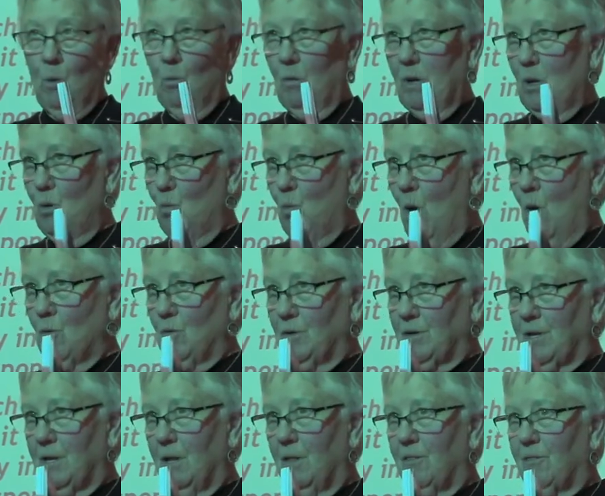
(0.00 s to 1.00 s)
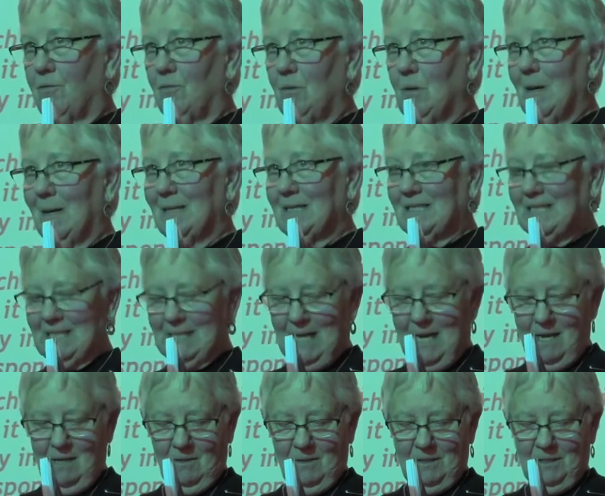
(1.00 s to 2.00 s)
we won't, through our
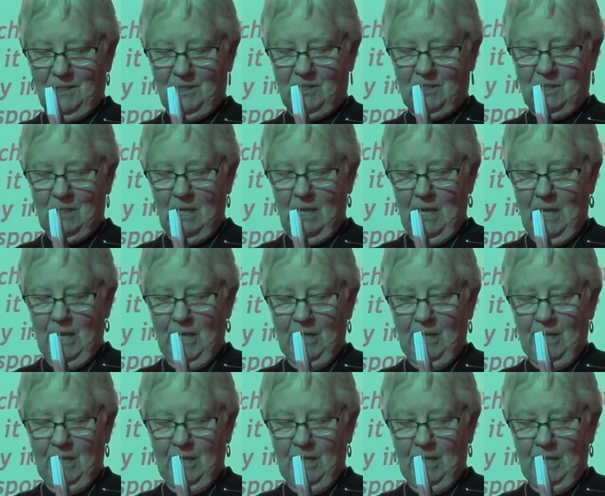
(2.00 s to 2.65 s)
silence,